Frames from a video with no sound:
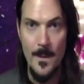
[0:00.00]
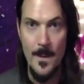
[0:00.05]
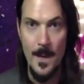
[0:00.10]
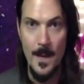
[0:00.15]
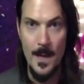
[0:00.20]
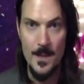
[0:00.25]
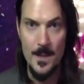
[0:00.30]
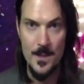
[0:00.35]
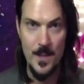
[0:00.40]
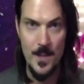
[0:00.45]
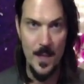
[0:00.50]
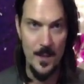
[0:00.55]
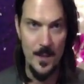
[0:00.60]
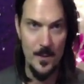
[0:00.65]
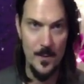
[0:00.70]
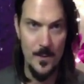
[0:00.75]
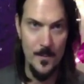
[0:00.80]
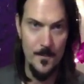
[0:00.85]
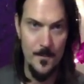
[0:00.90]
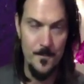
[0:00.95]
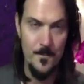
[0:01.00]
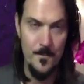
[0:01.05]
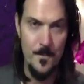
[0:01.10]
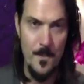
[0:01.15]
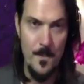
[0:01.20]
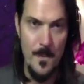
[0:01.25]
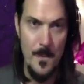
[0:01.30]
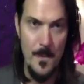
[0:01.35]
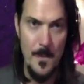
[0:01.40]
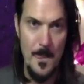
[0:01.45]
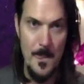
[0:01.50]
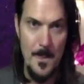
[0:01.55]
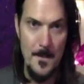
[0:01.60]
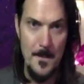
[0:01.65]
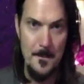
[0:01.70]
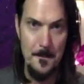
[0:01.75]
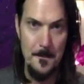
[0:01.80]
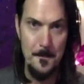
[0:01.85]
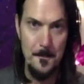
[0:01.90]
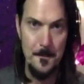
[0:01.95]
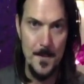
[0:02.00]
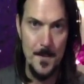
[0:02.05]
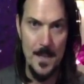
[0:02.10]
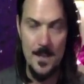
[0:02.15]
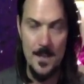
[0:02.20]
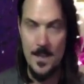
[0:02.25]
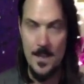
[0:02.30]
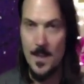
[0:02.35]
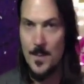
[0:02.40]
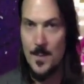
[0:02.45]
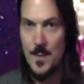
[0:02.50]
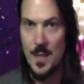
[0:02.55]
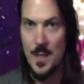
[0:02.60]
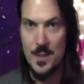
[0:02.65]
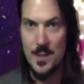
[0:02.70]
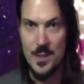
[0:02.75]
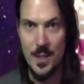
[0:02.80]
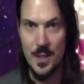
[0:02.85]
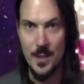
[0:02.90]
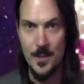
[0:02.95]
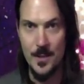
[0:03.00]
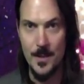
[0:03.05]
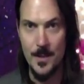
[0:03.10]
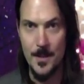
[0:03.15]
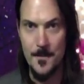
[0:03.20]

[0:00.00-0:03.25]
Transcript: I channel, and then I'm not channeling.